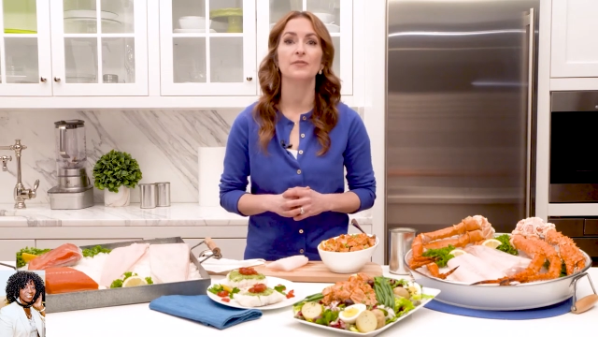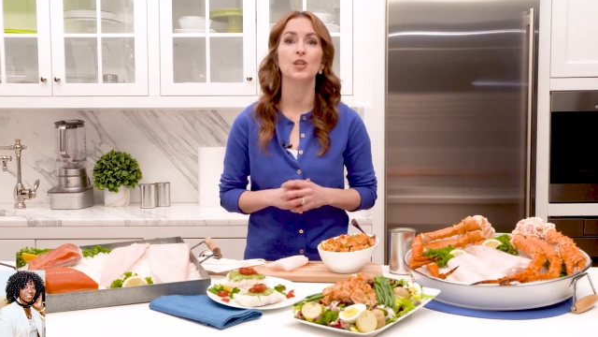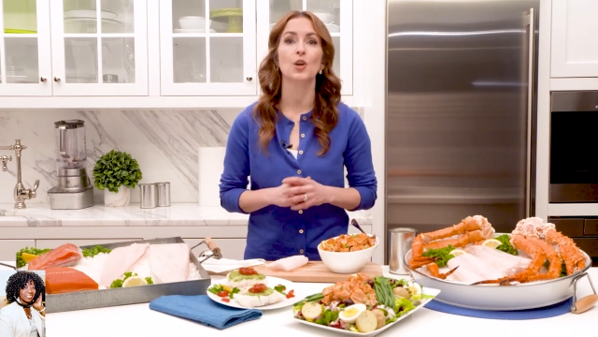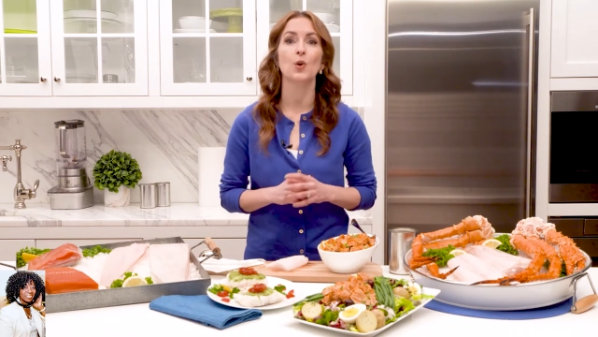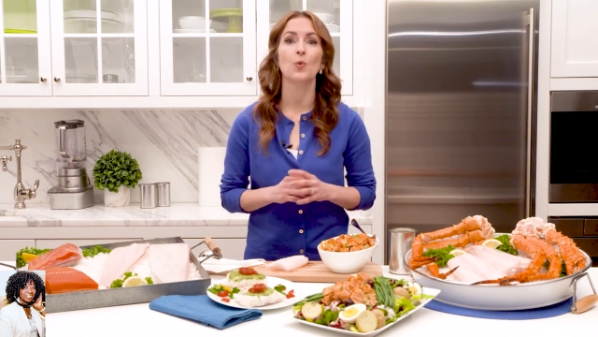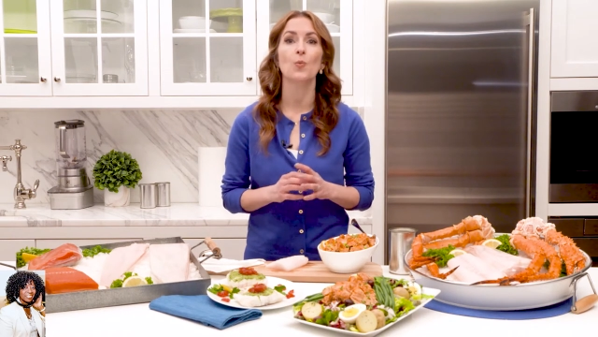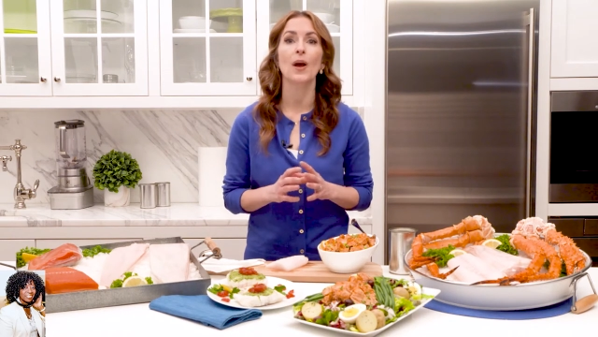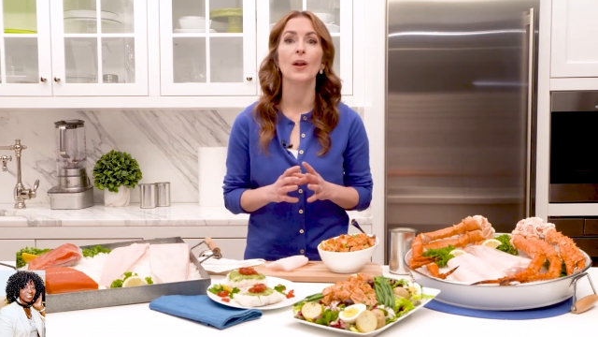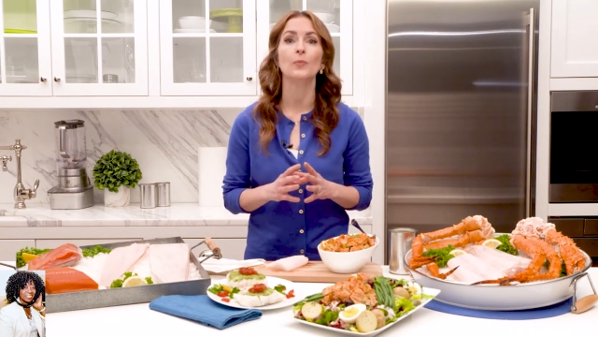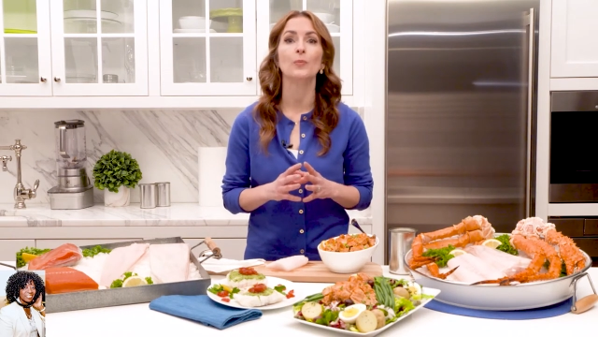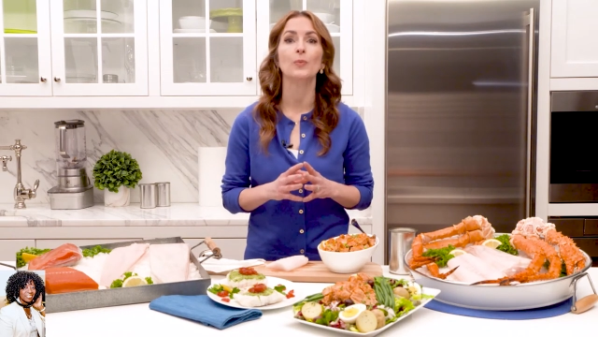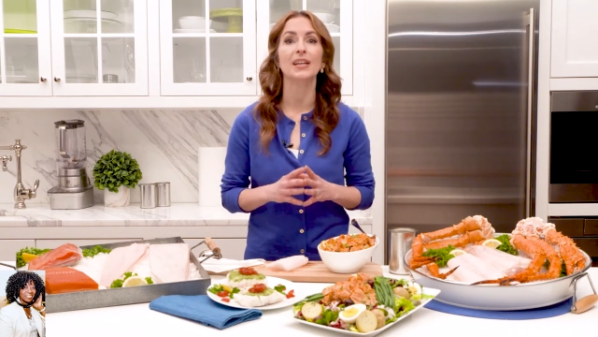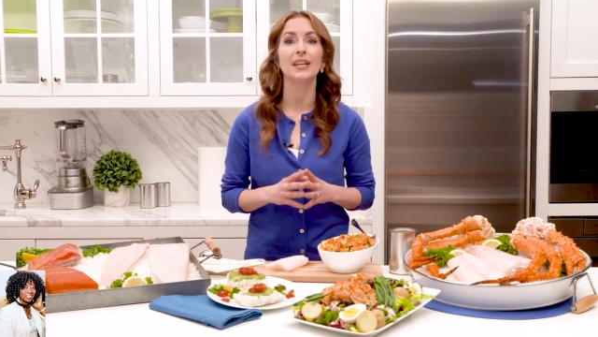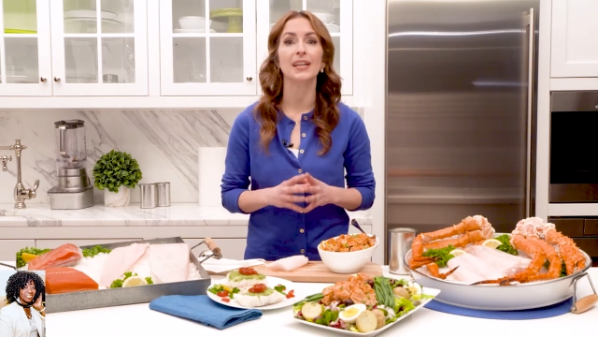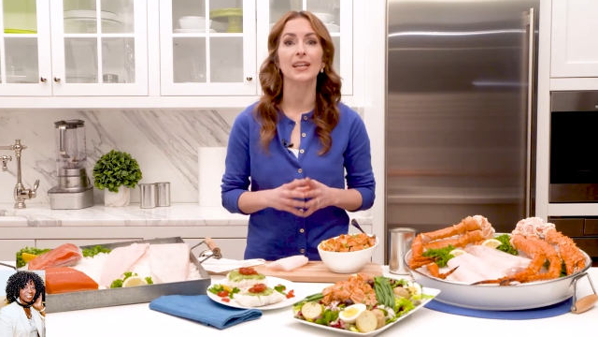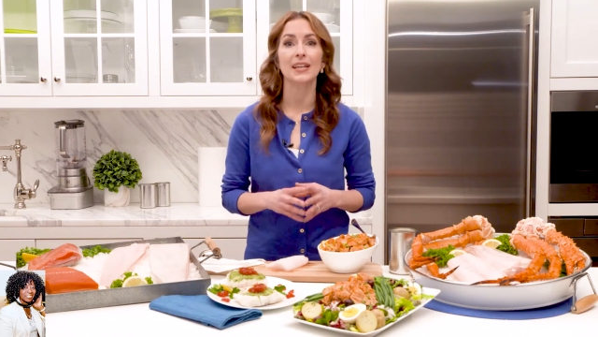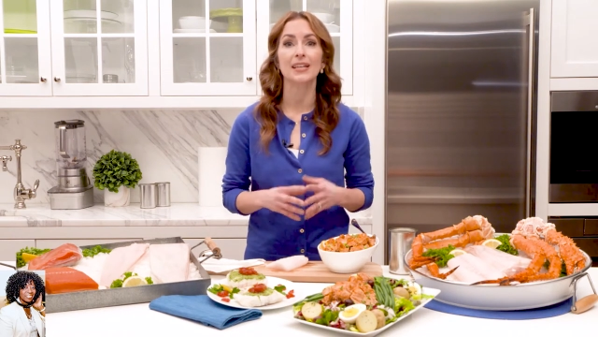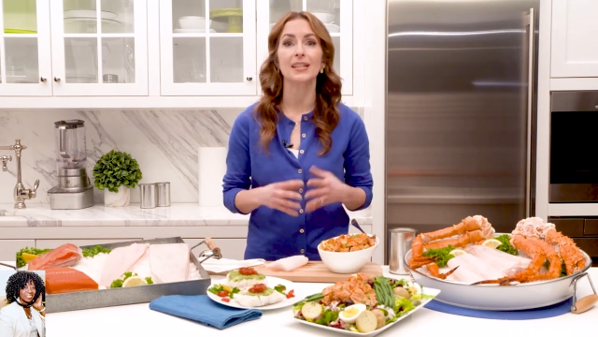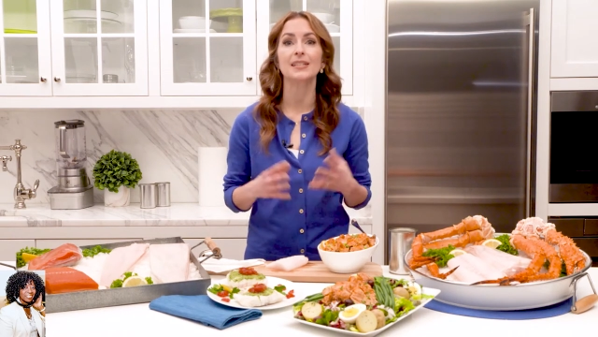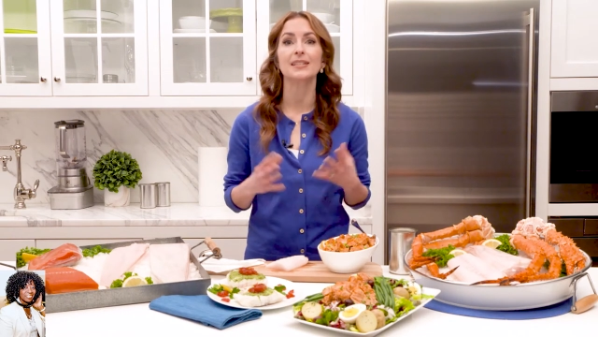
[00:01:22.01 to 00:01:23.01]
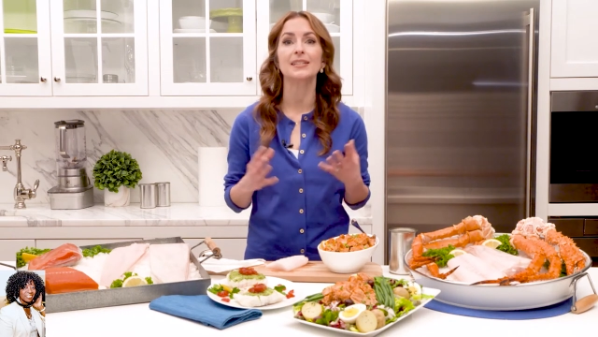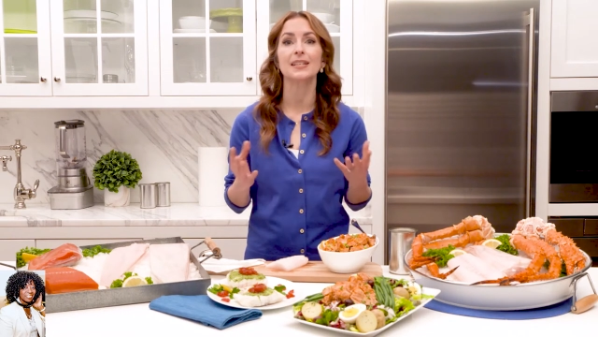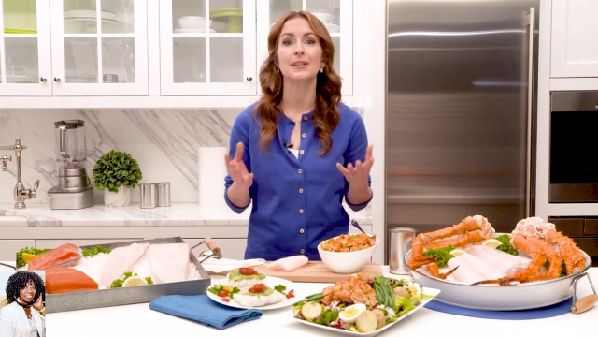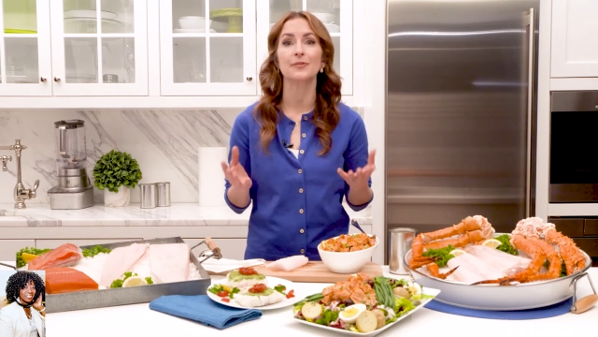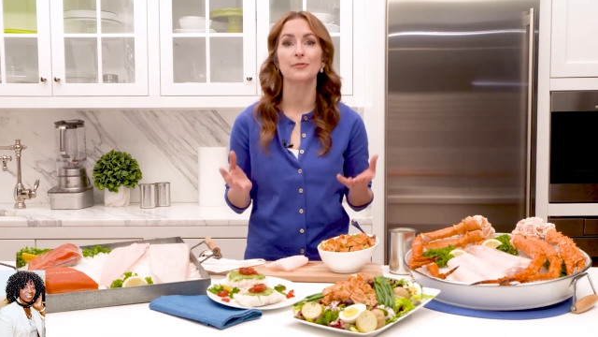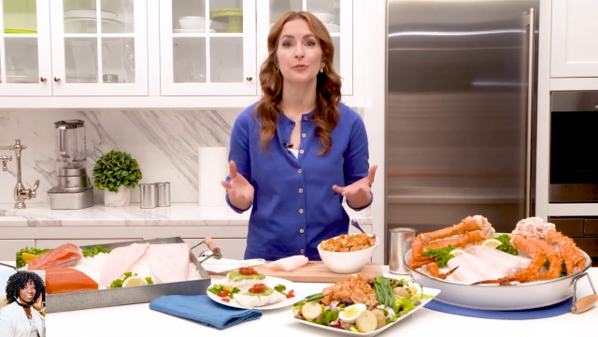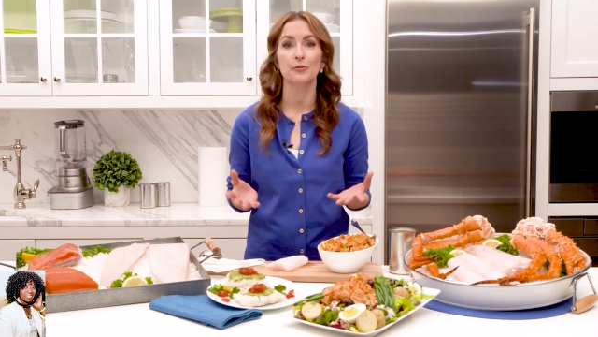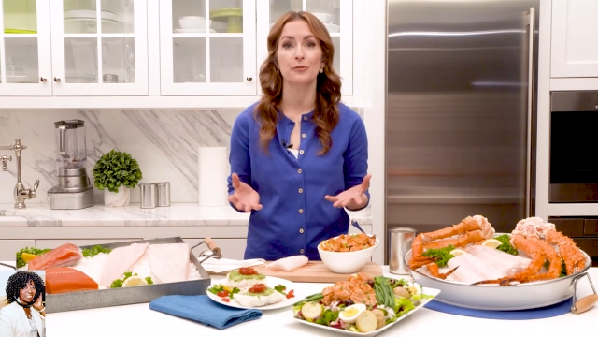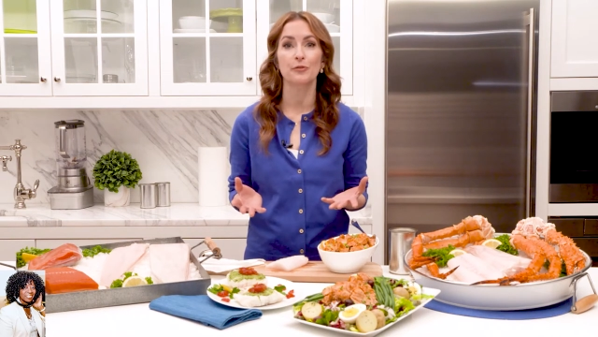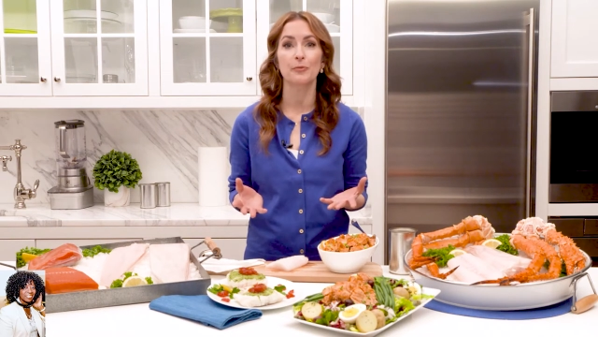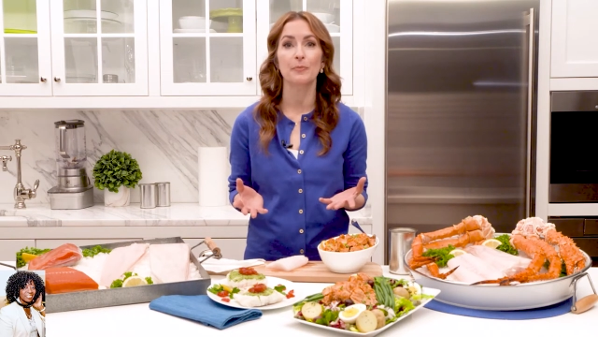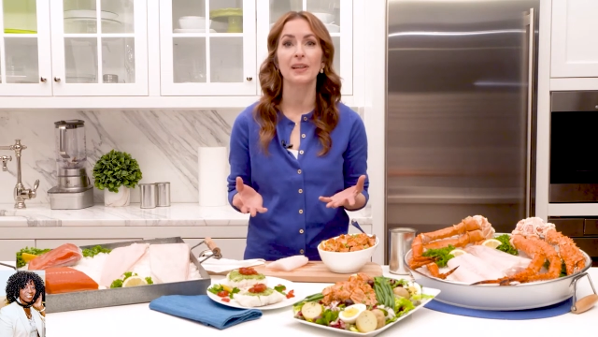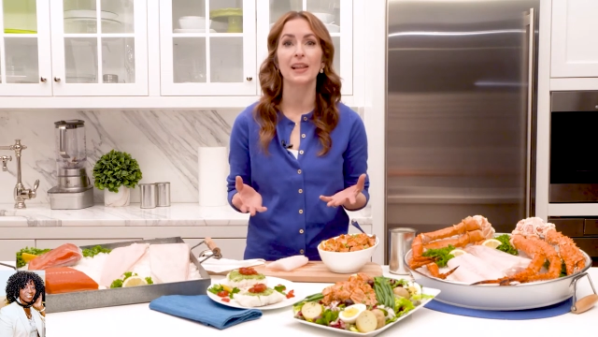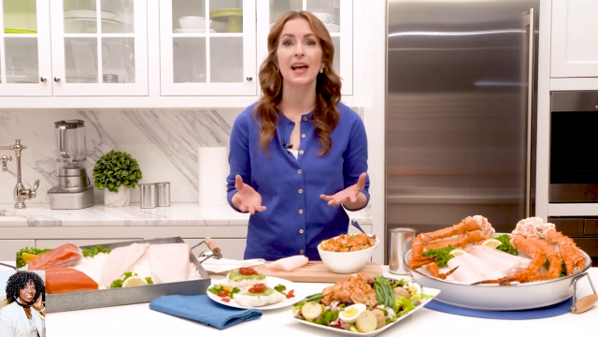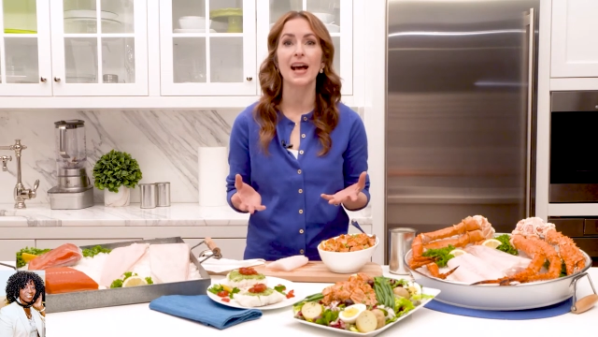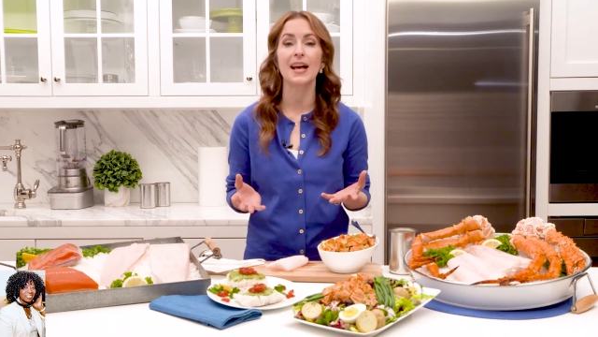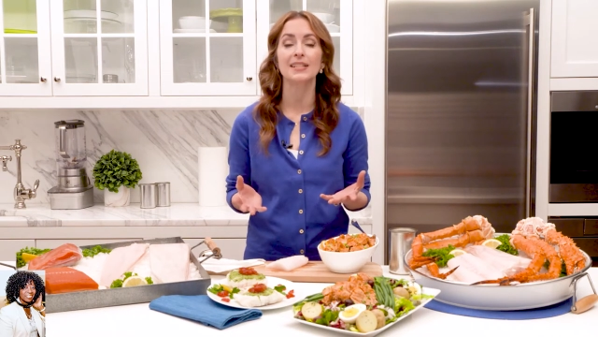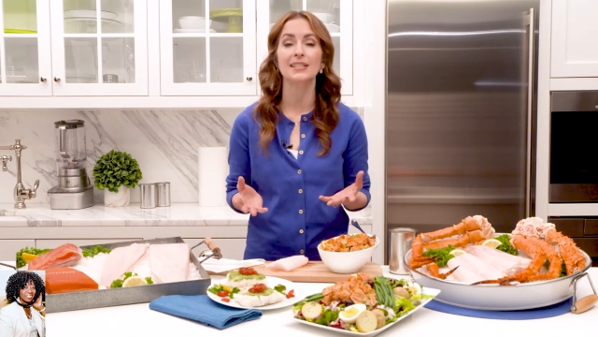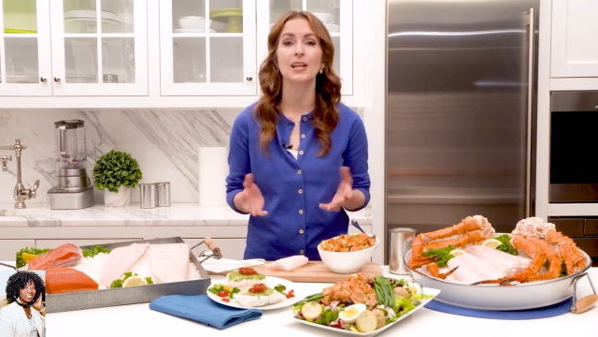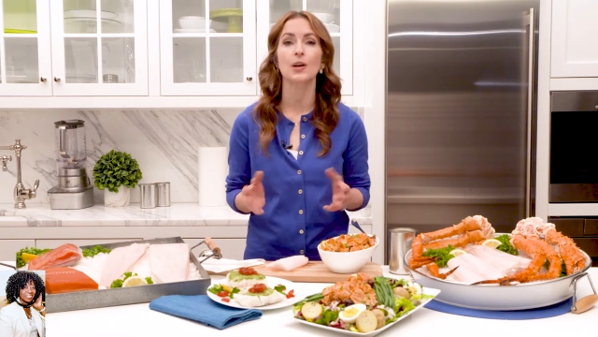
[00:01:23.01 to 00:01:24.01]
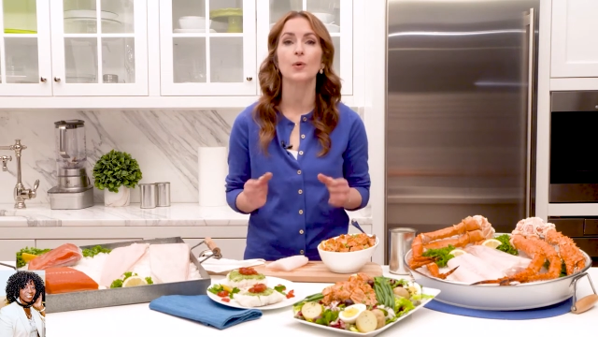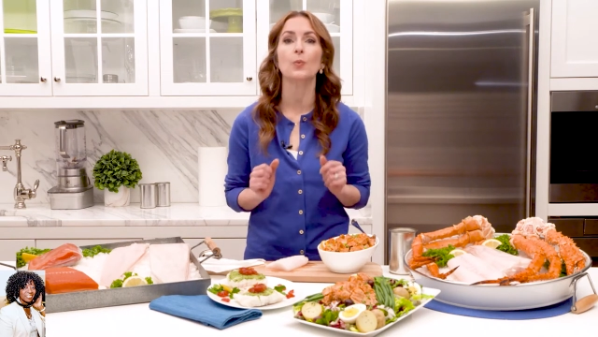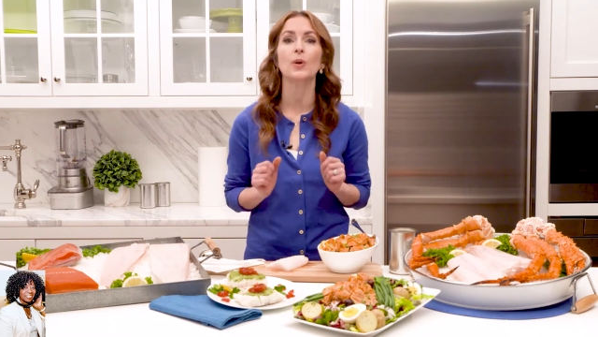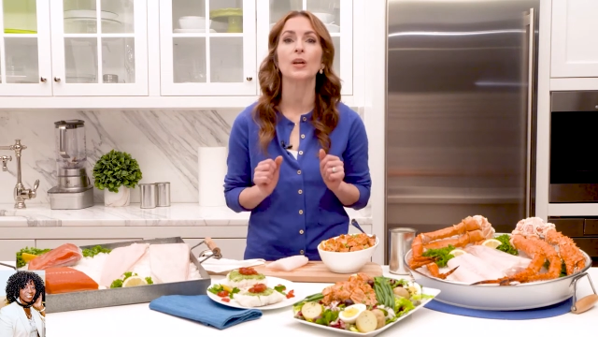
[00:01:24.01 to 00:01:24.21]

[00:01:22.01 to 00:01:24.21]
So when we eat seafood from Alaska,